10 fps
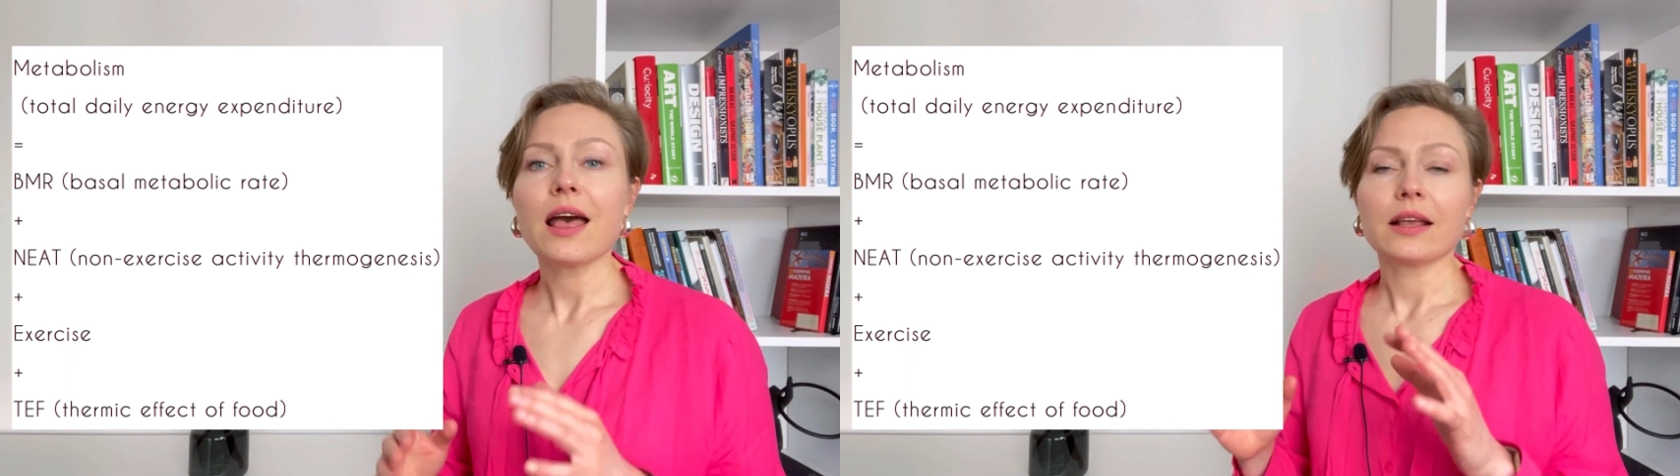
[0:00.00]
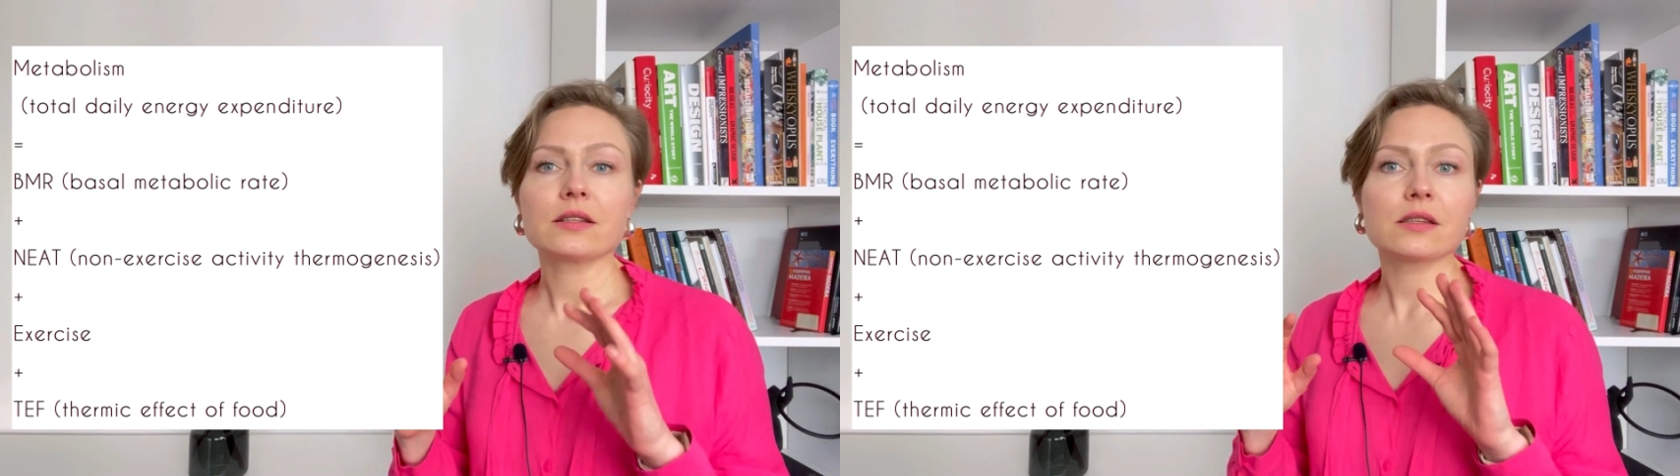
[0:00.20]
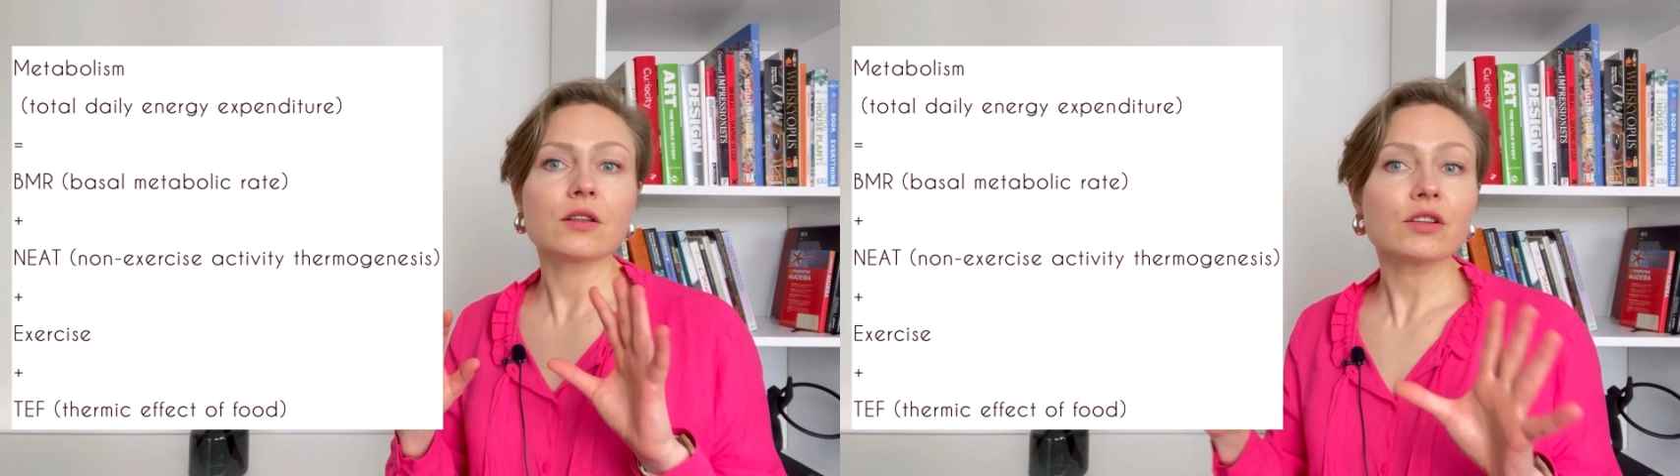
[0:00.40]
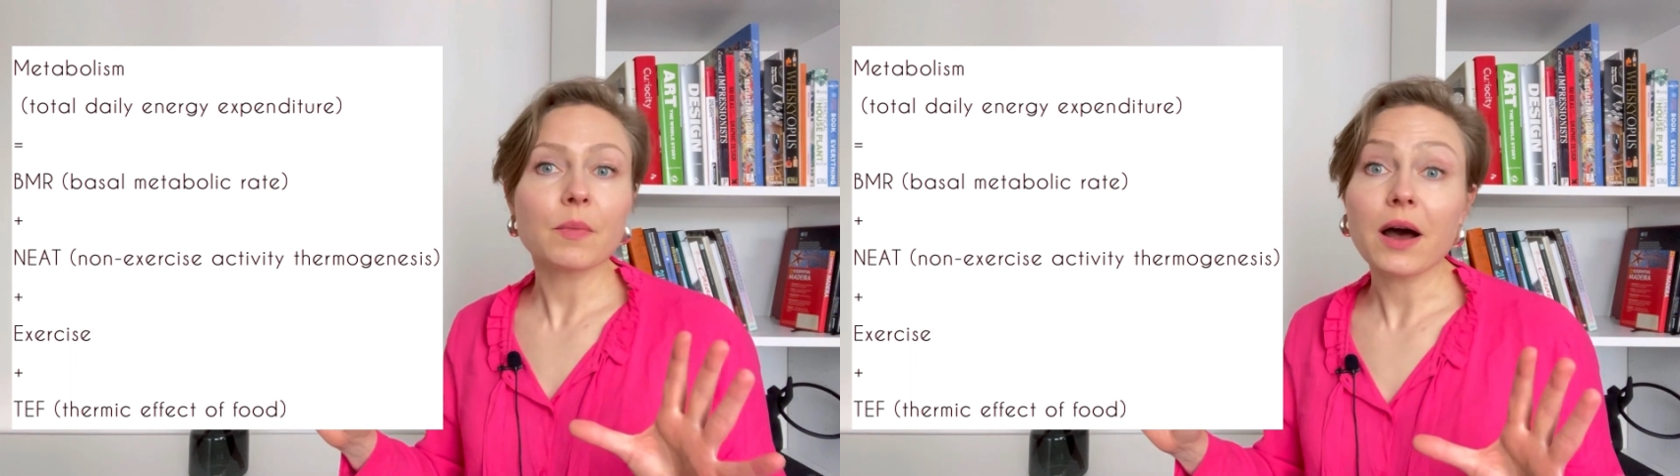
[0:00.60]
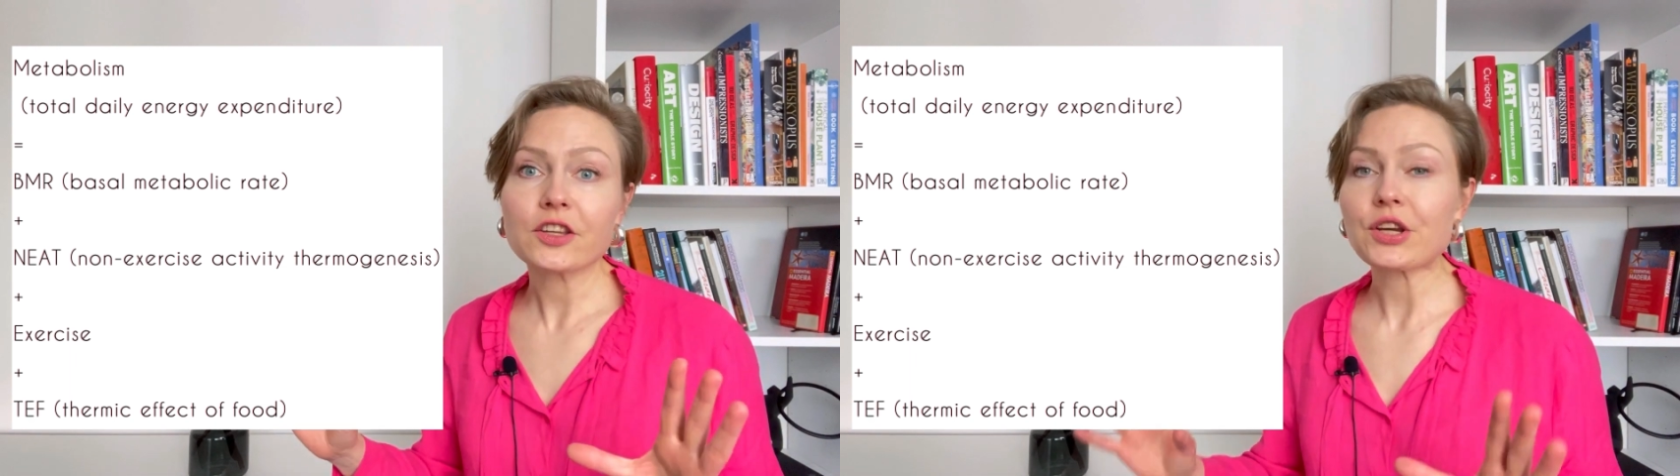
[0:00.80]
It's not
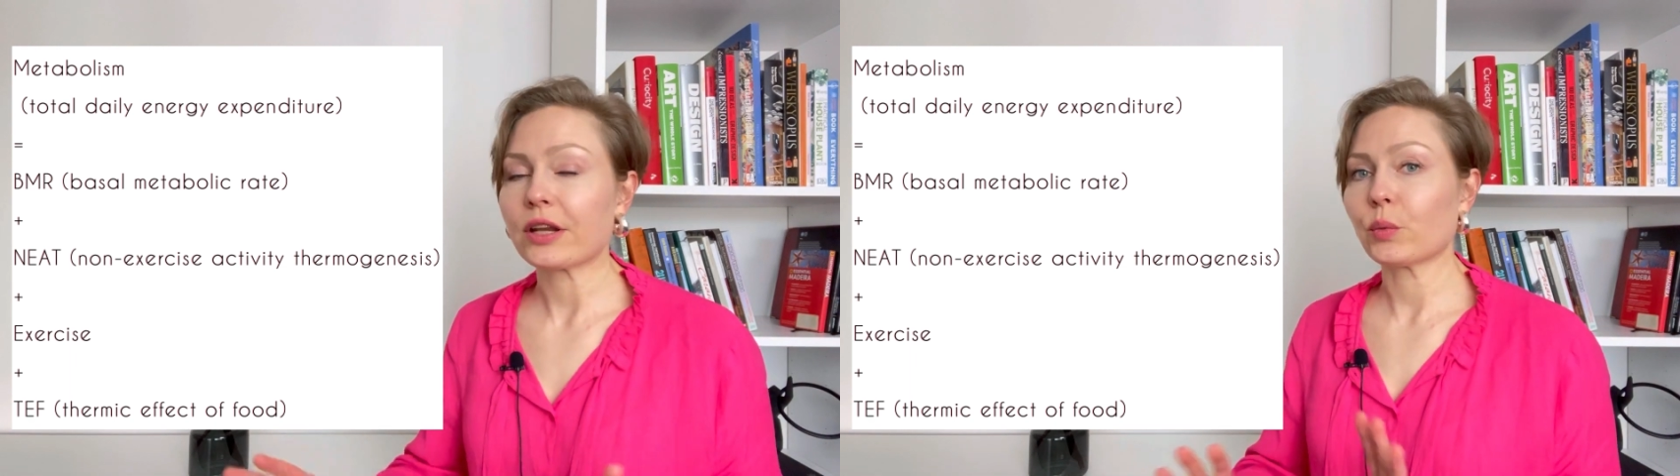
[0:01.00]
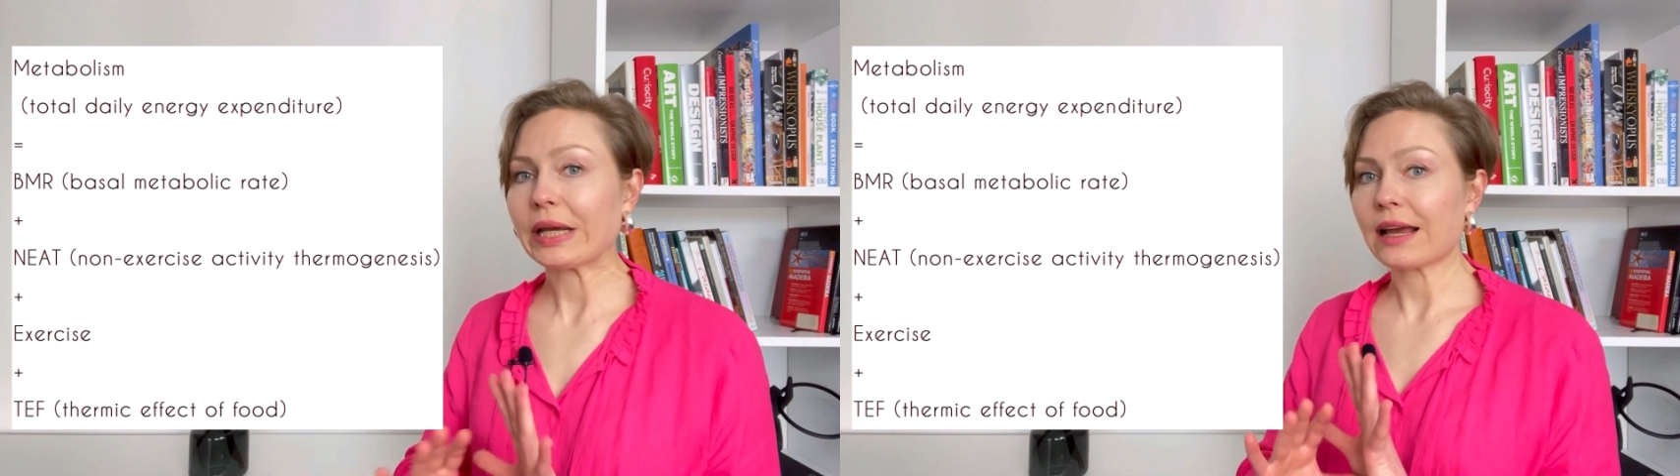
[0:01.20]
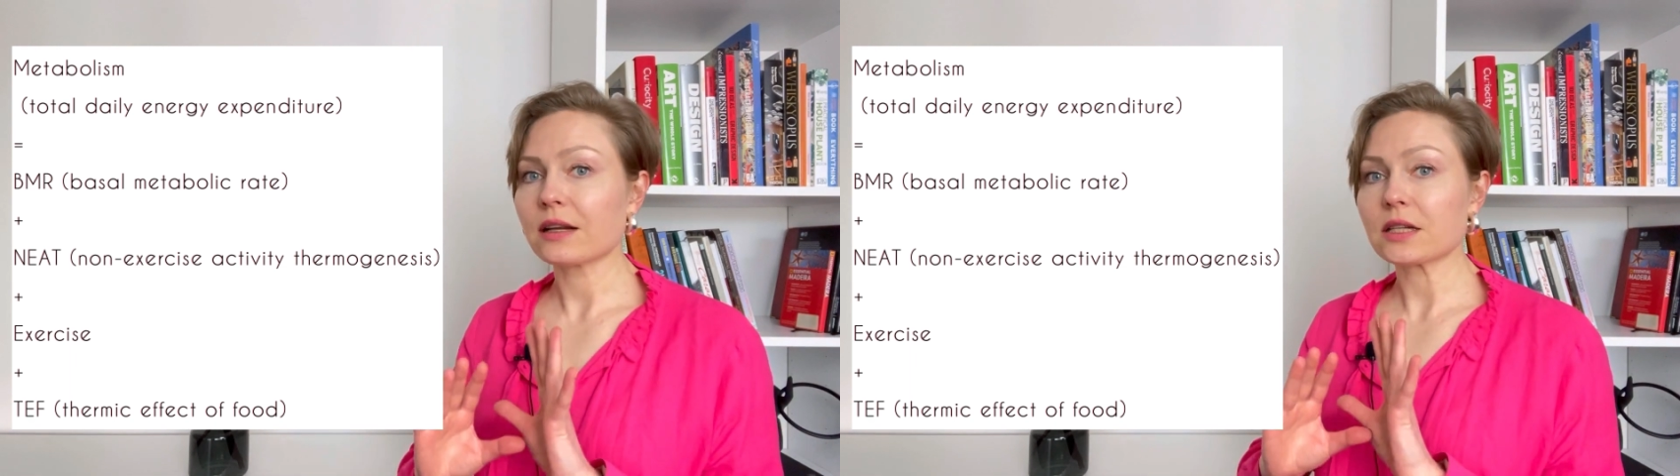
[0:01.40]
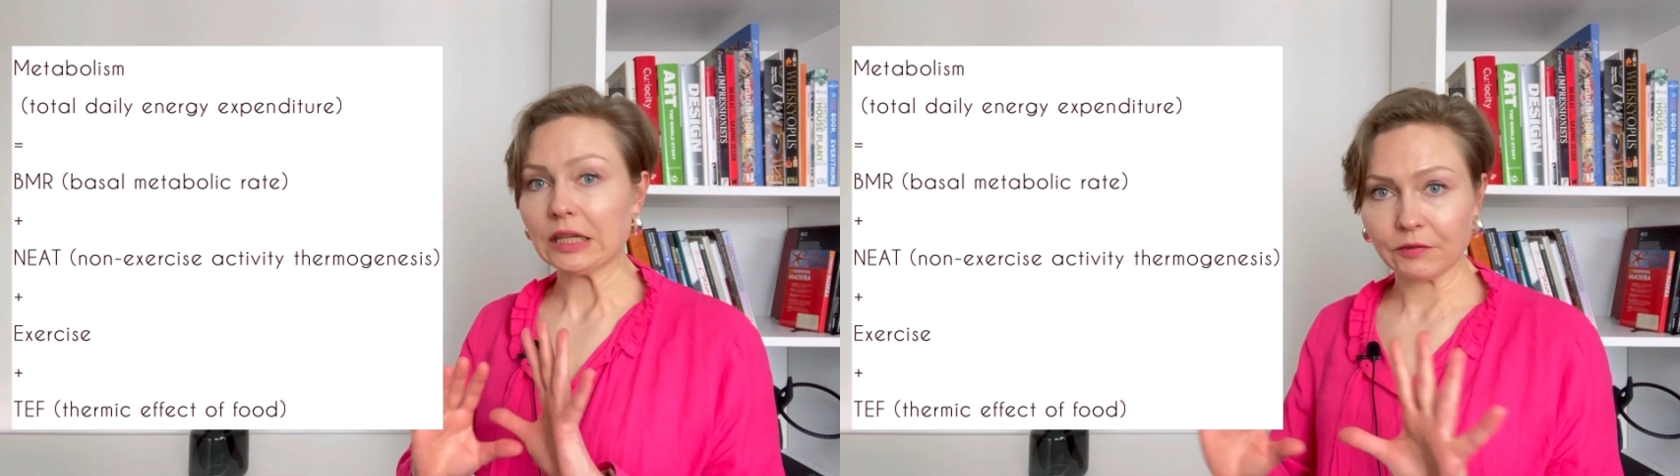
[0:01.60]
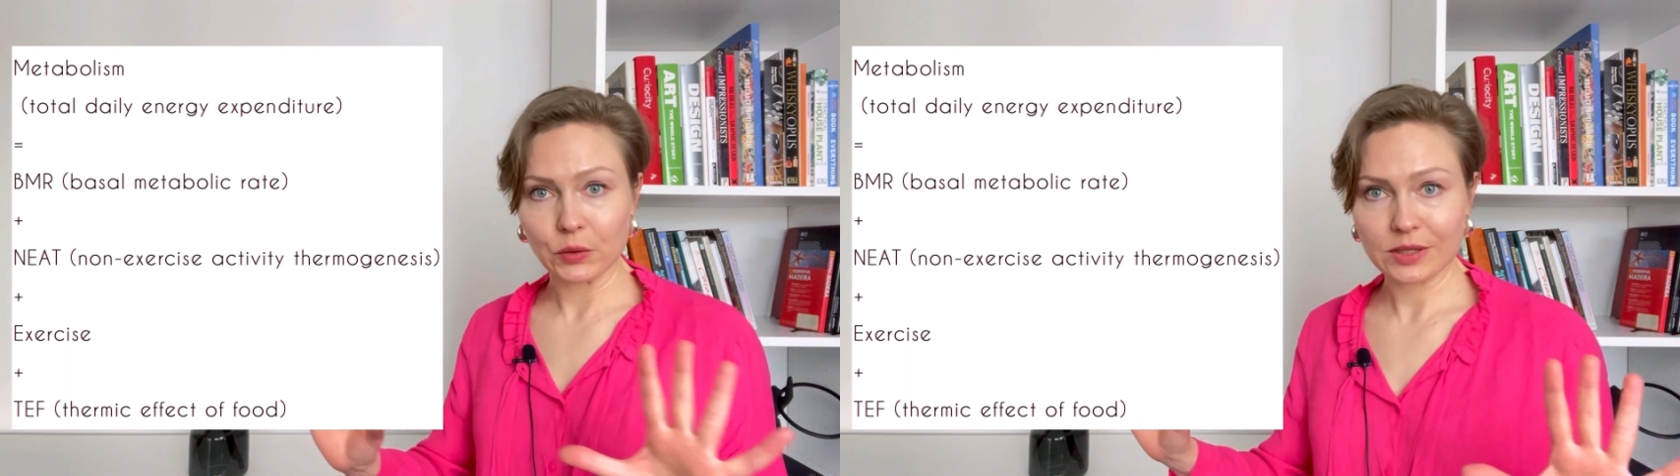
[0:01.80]
much and we cannot
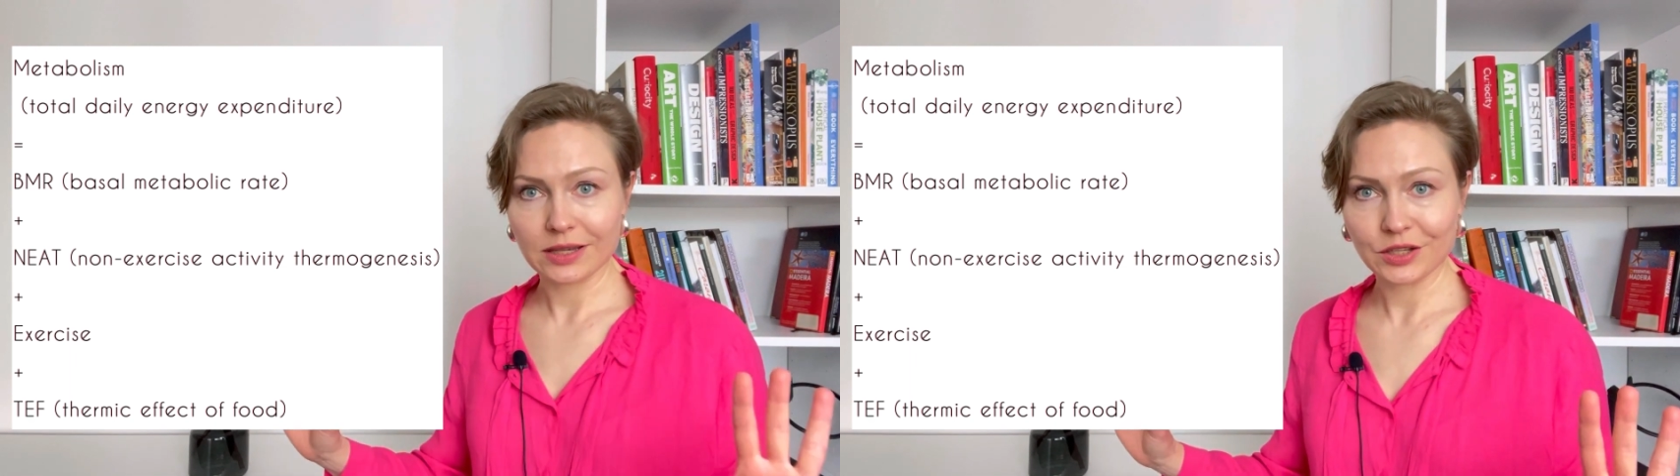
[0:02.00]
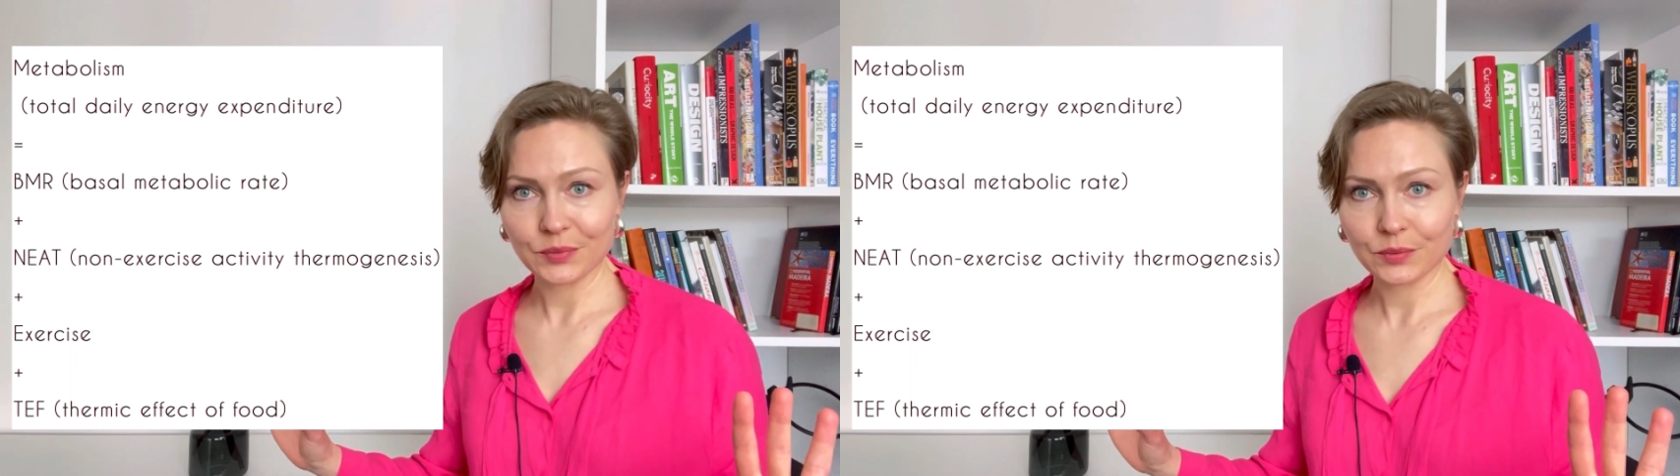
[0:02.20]
influence it.